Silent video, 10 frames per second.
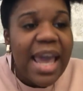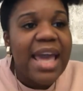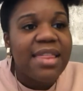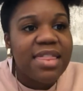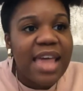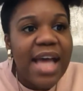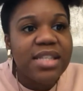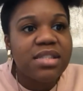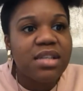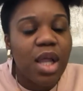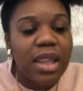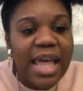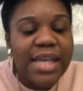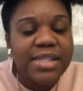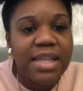And that's a
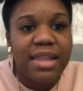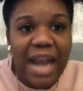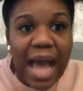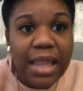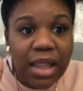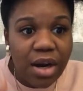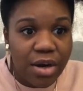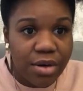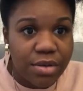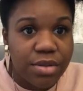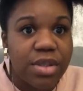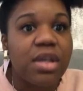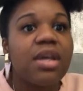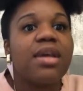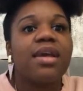lesson that I learned
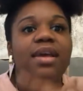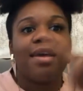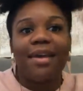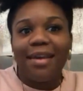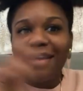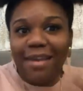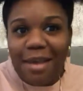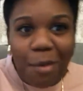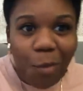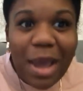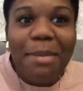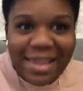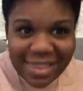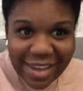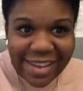way
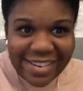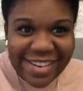back then.